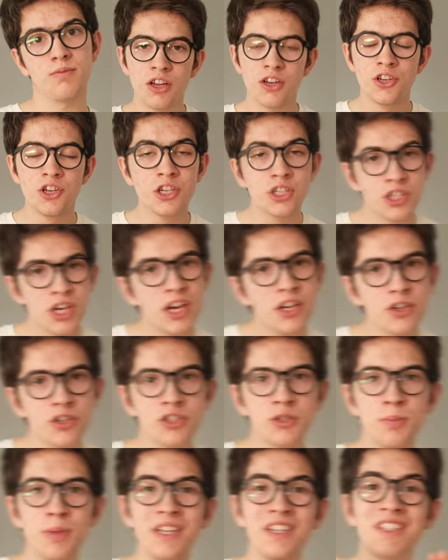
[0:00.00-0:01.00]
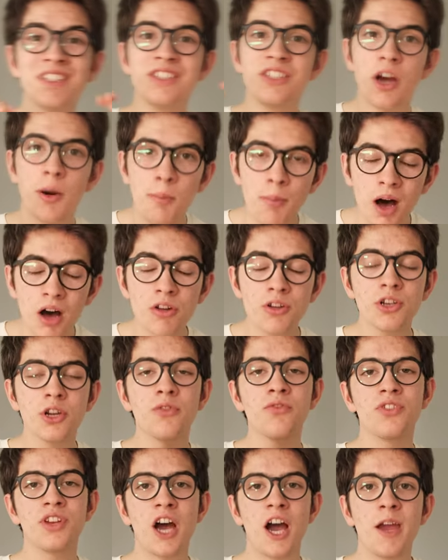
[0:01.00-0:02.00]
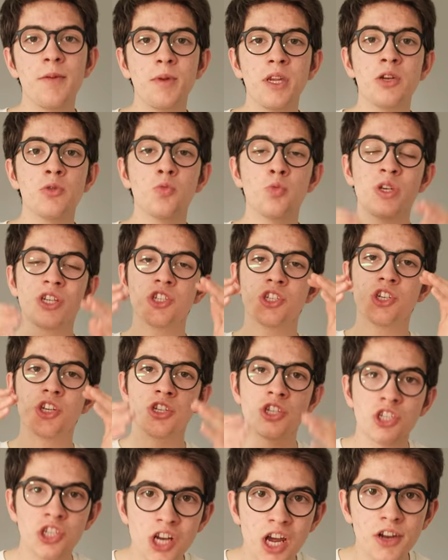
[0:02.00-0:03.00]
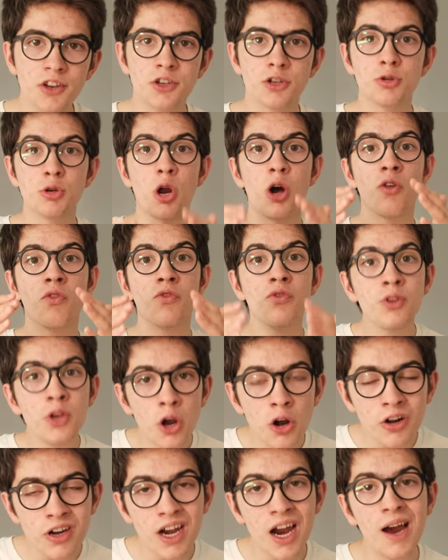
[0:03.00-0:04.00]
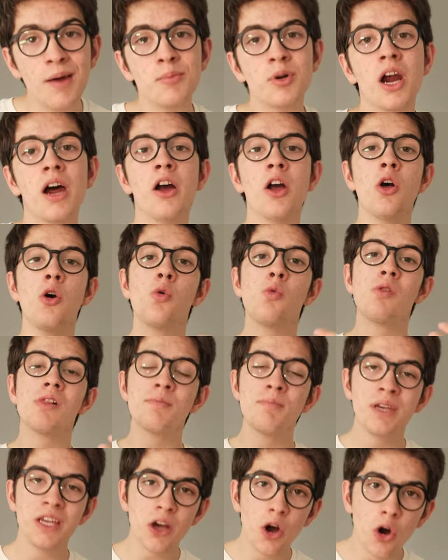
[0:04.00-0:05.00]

The shutter speed is the amount of time in which the shutter of your camera will be